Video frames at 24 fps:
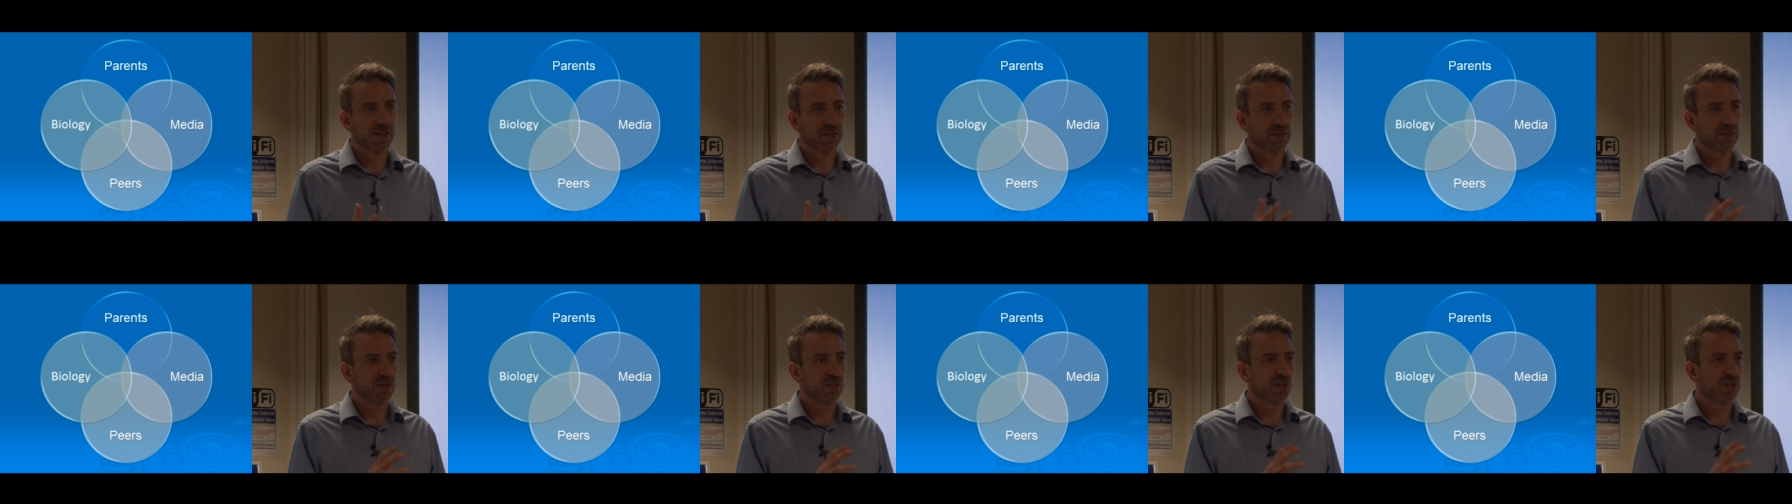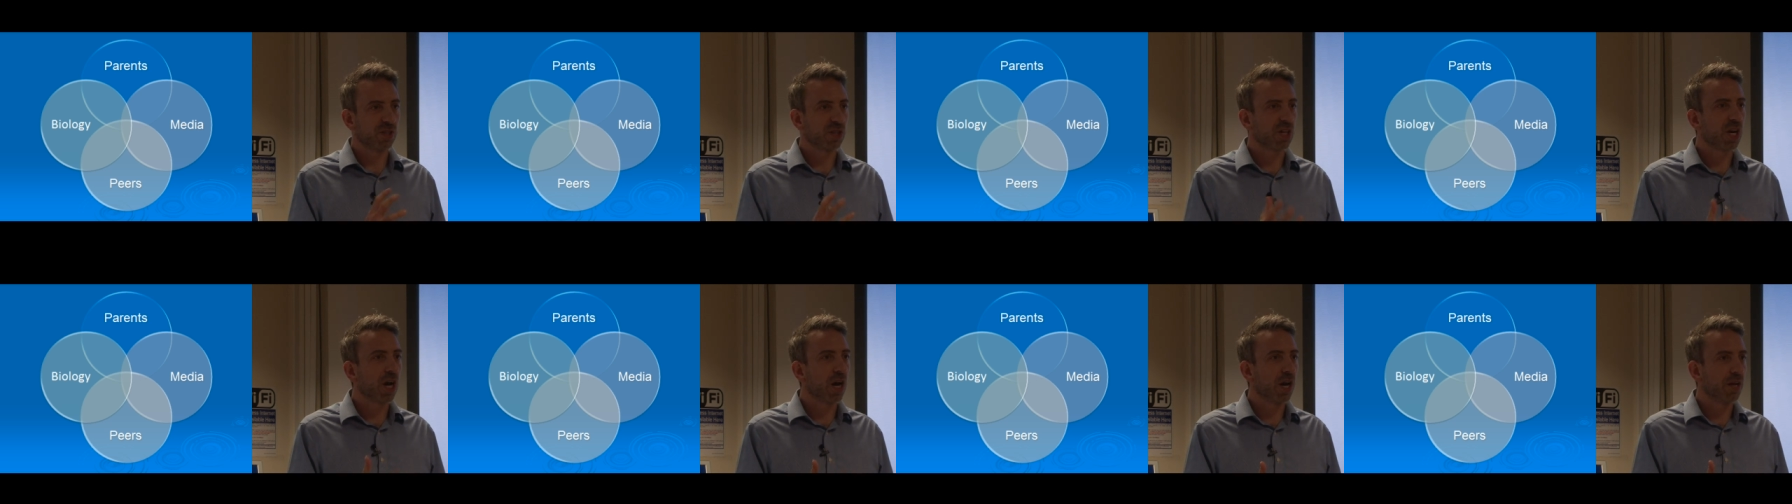So the
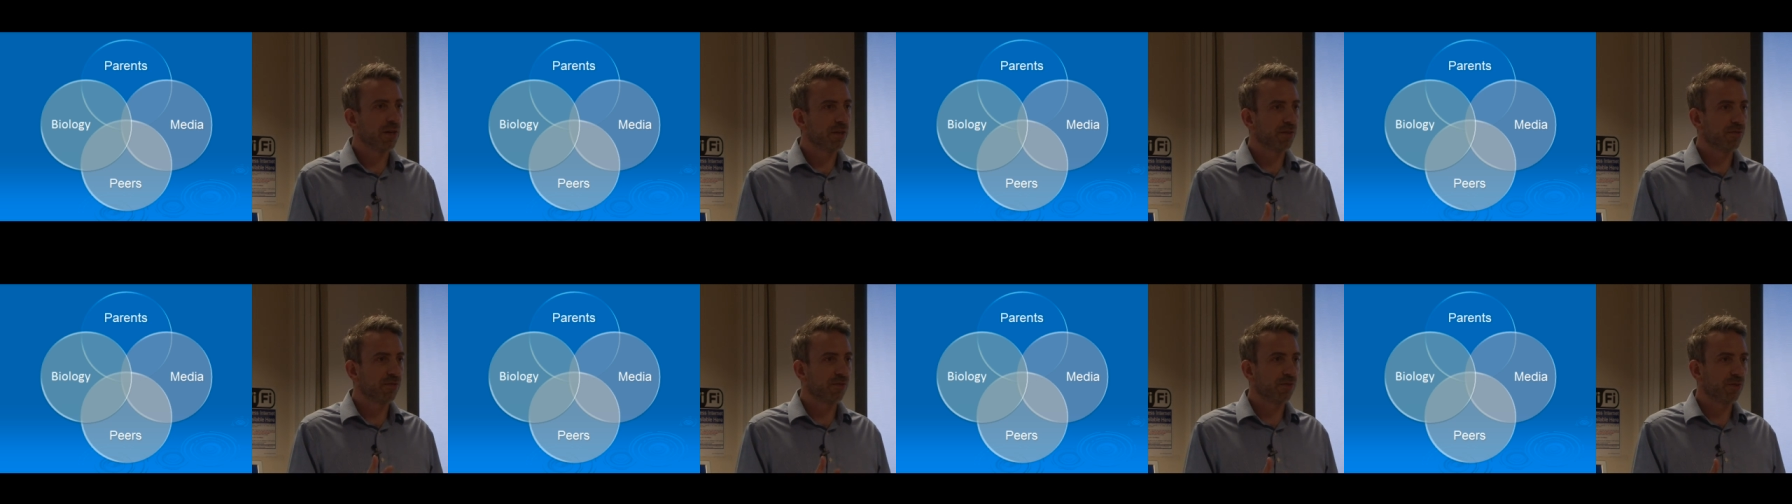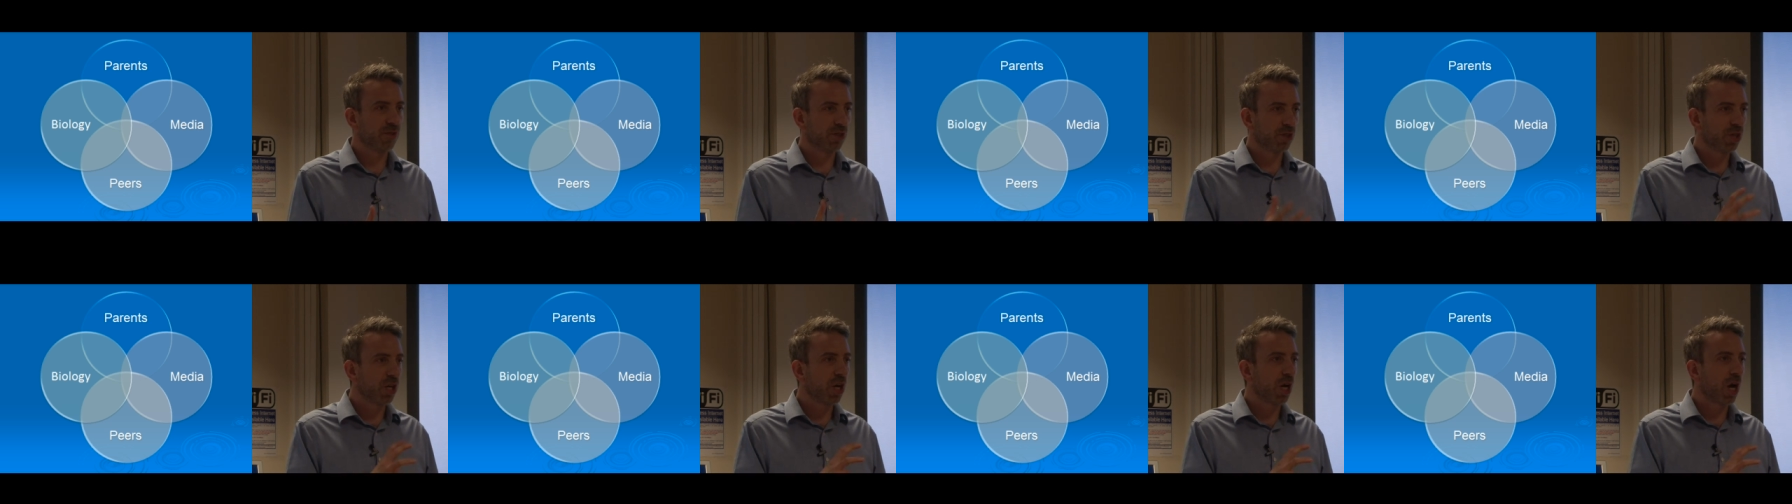kind of
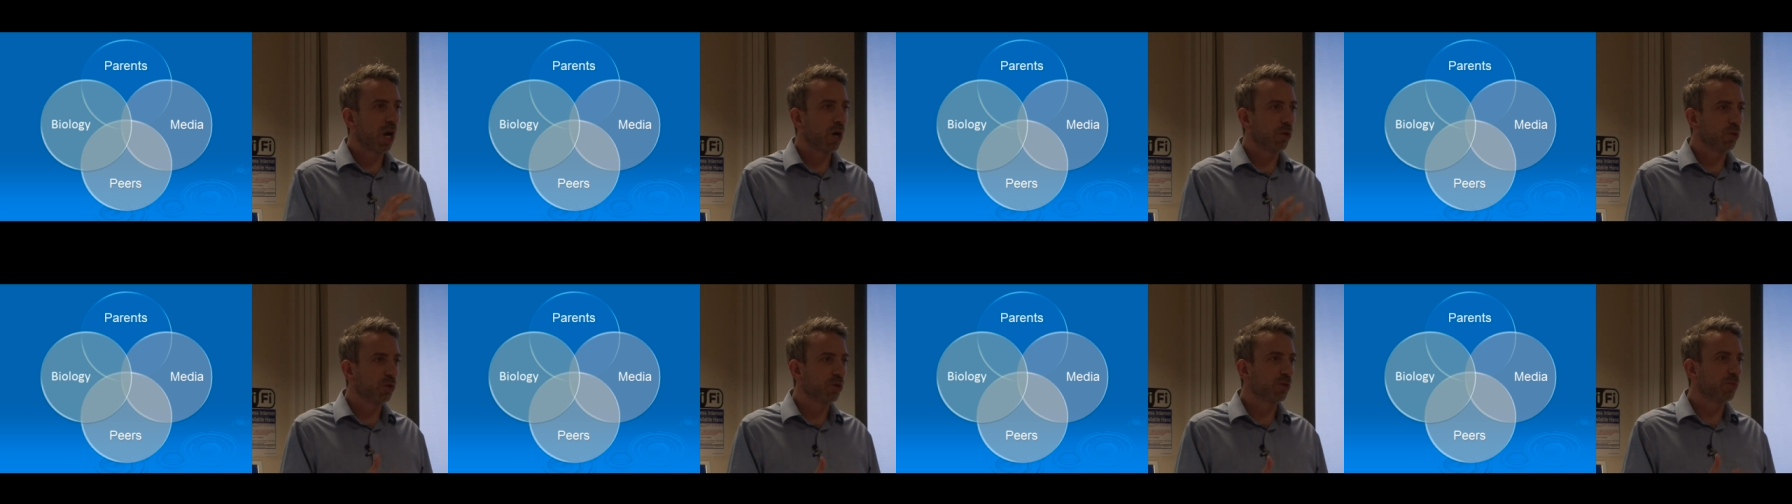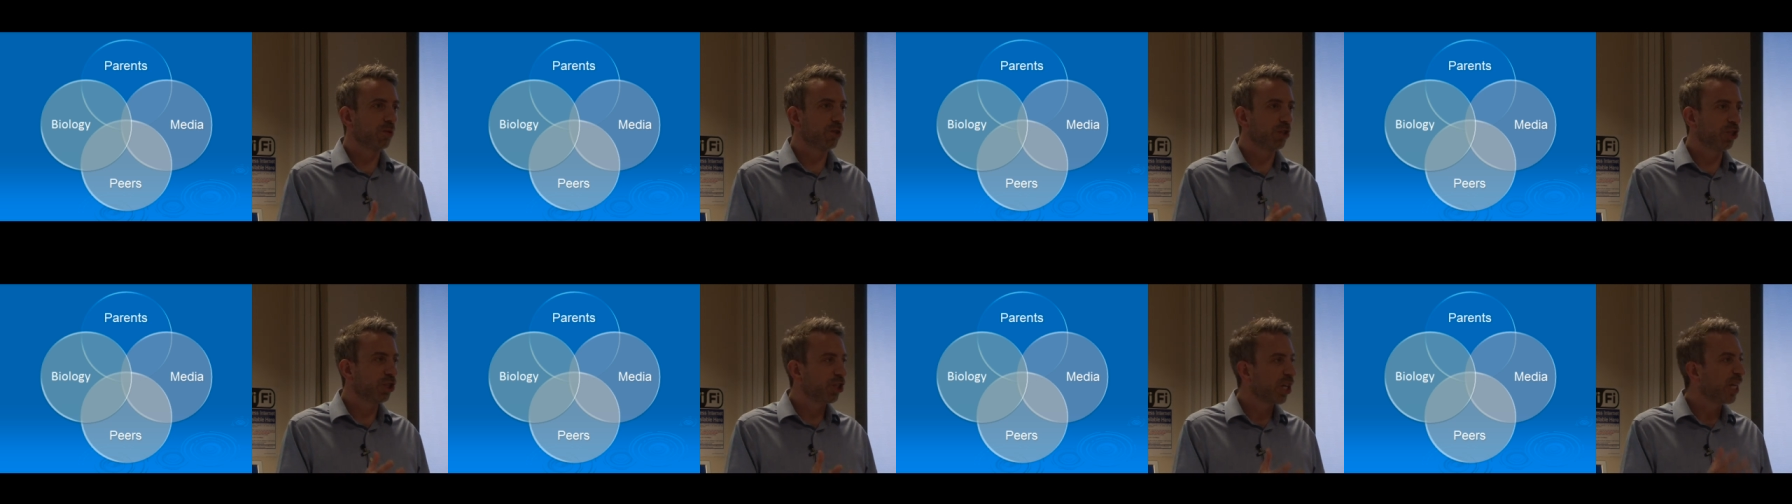ultimate
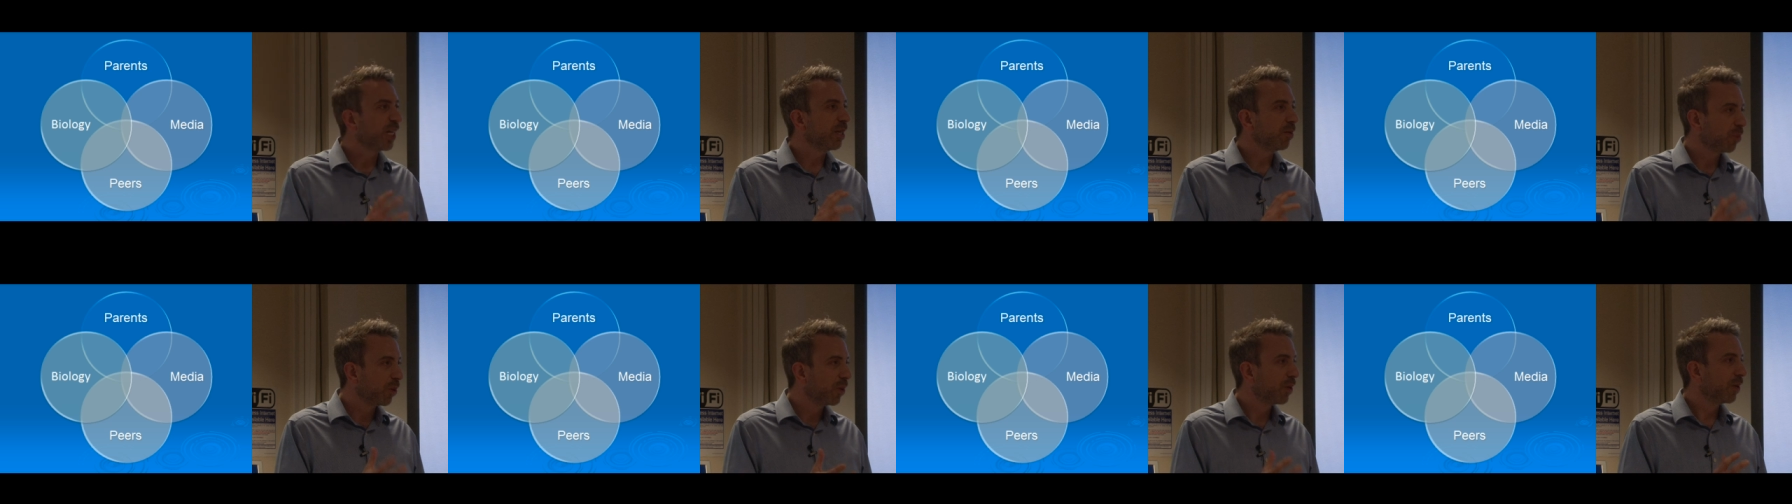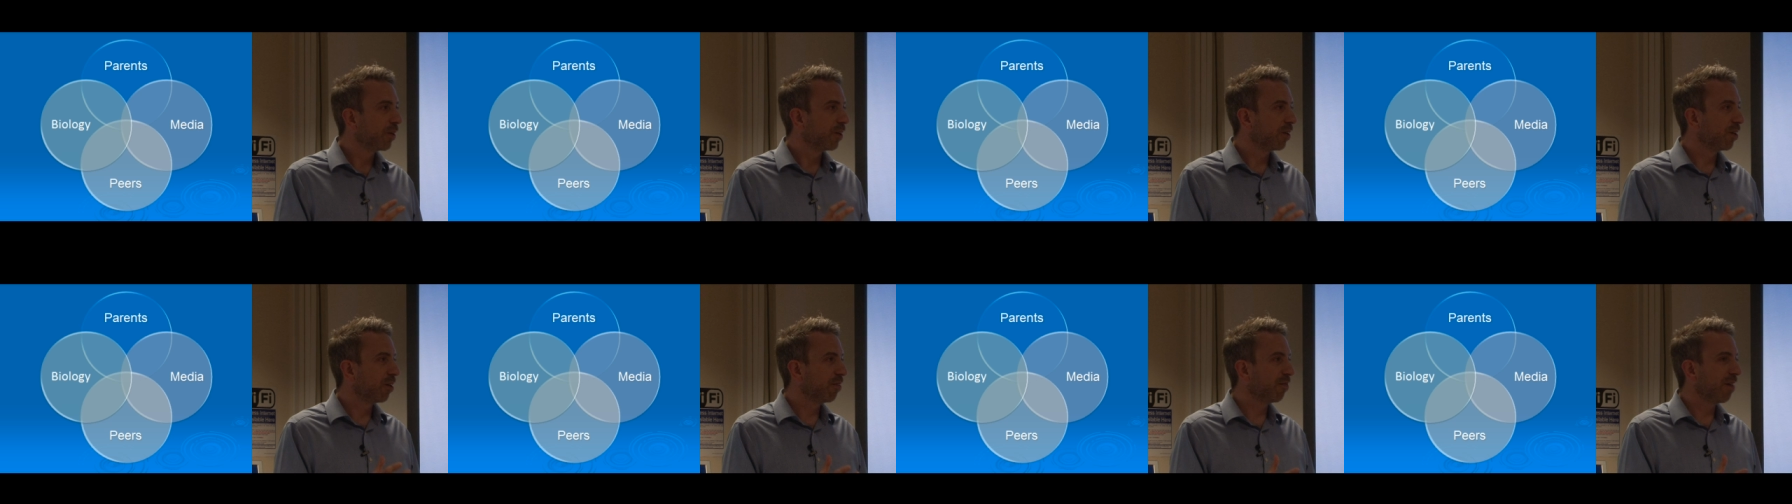shape
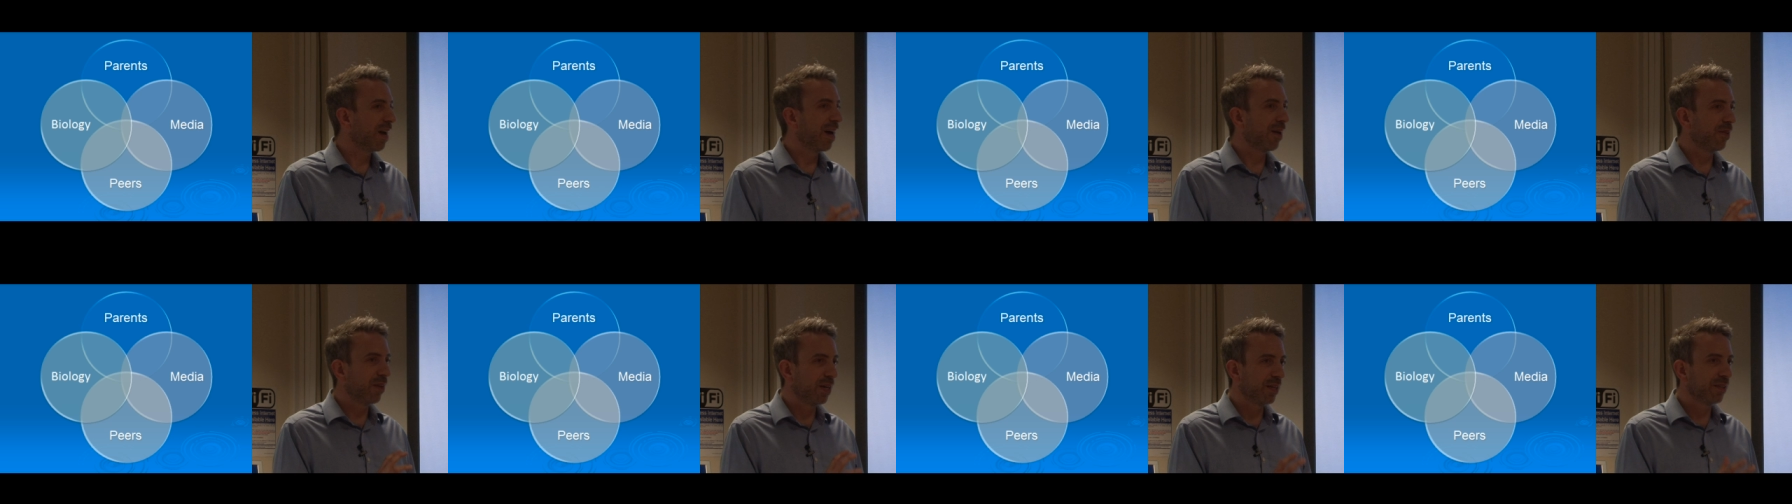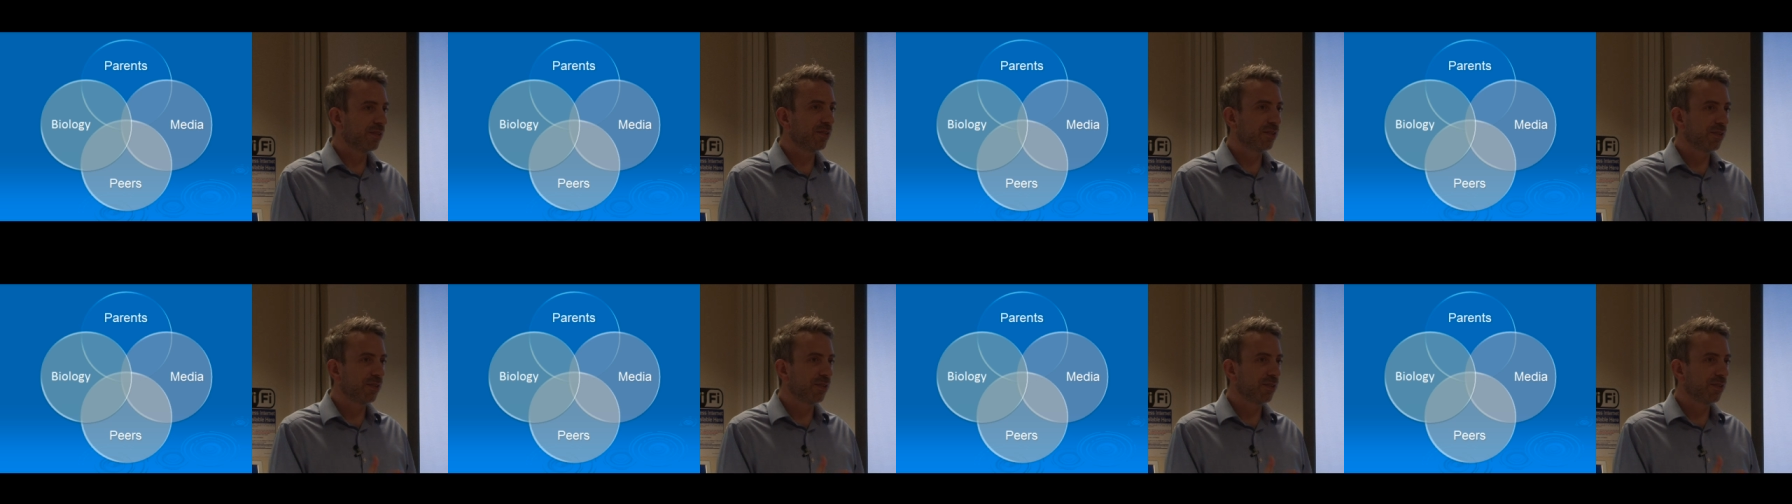of how that